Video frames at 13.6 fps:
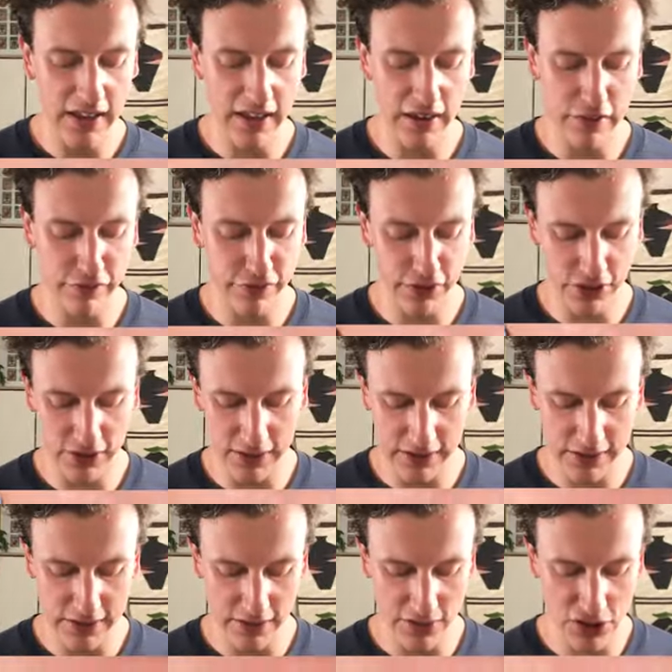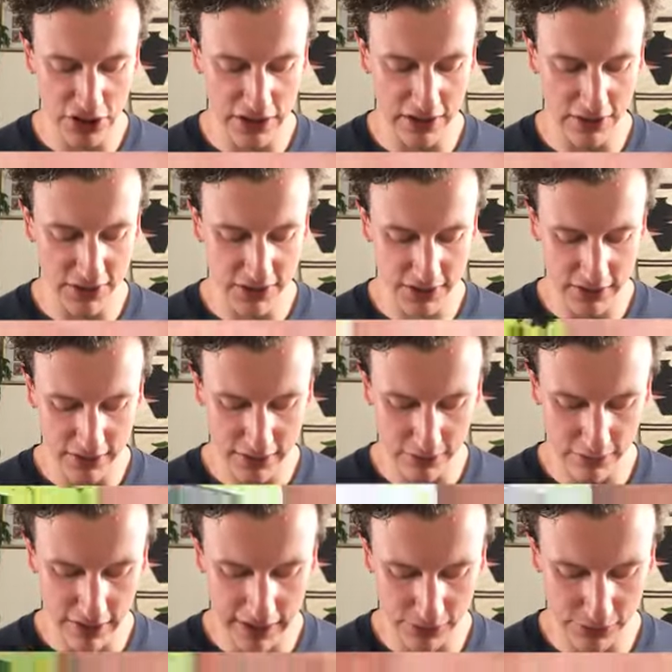Infernix of Sheos to
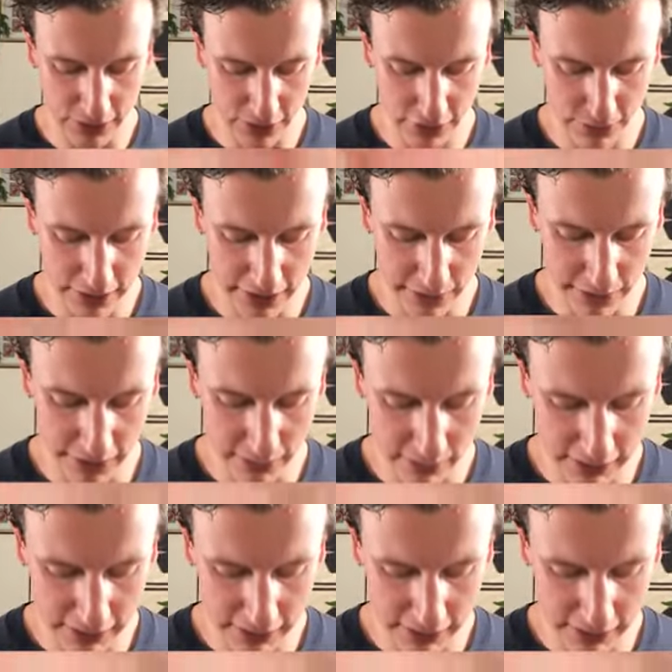round off our